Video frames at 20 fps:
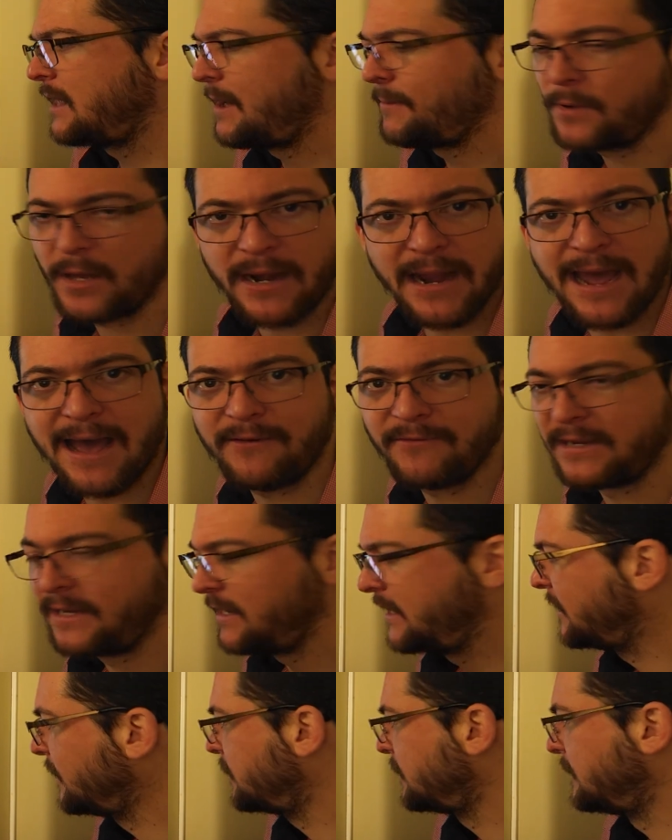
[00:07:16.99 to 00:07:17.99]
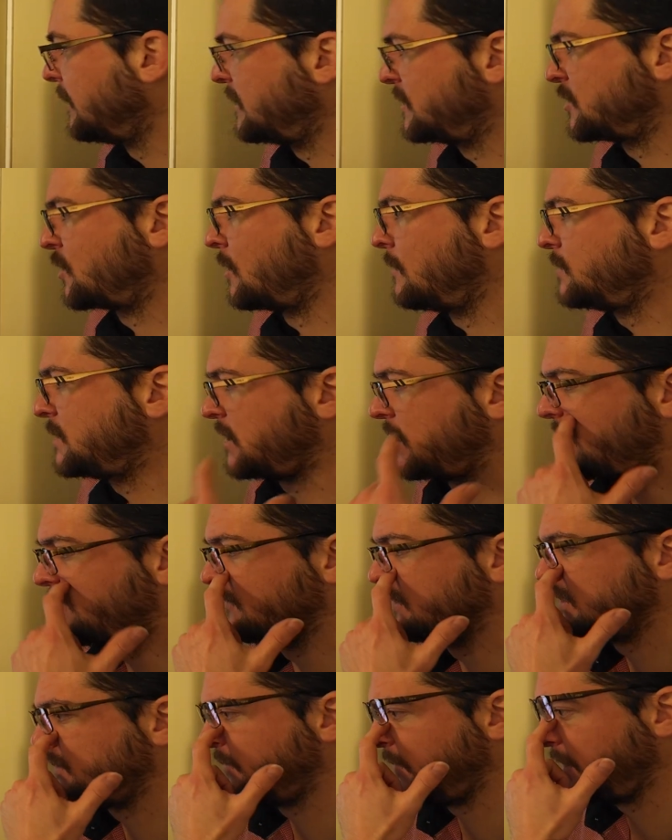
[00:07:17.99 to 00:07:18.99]
I'm gonna have a link in the description of
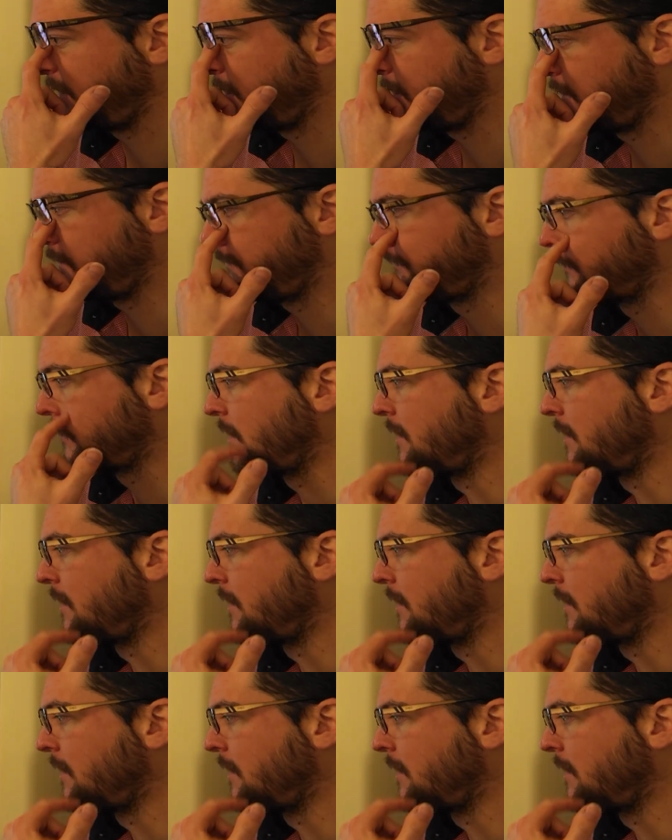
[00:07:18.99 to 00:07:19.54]
this video